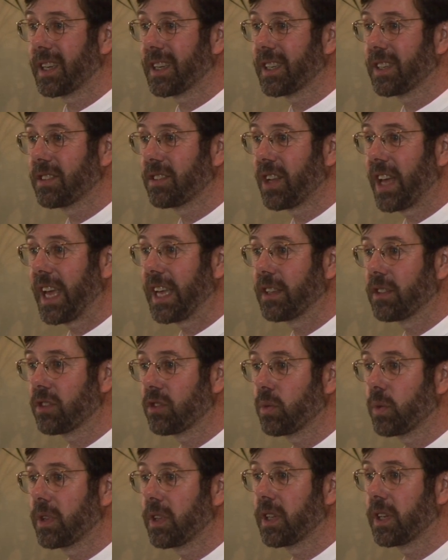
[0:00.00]

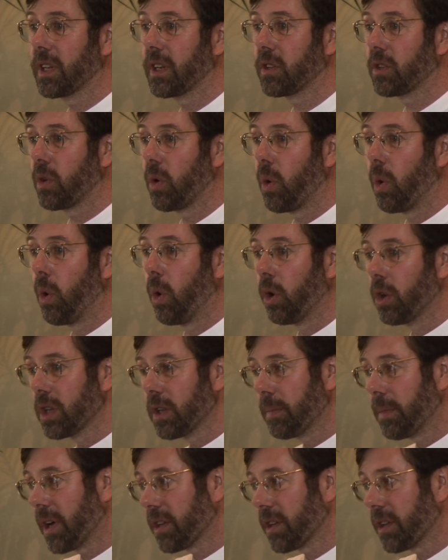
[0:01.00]
contains within it all the